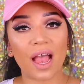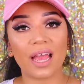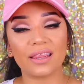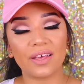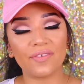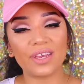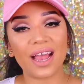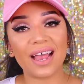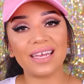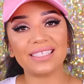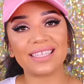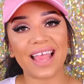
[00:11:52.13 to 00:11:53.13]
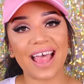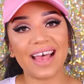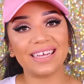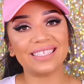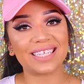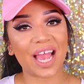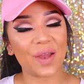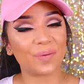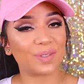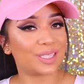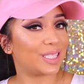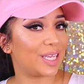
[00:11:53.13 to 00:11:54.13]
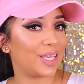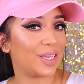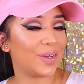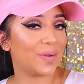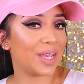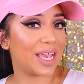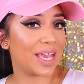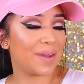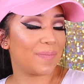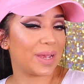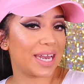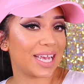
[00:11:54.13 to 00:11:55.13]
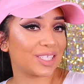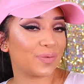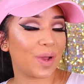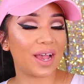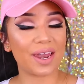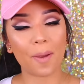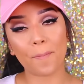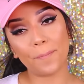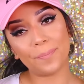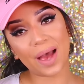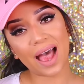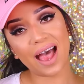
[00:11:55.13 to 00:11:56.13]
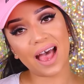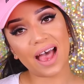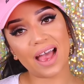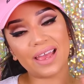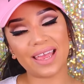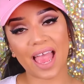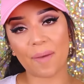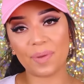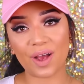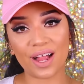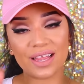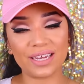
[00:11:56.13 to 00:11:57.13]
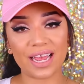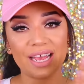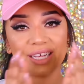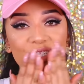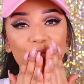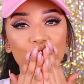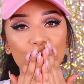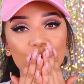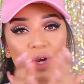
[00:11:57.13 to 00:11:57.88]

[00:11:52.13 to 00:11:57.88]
I love you guys, and I will see you in my next one. Bye. Happy holidays.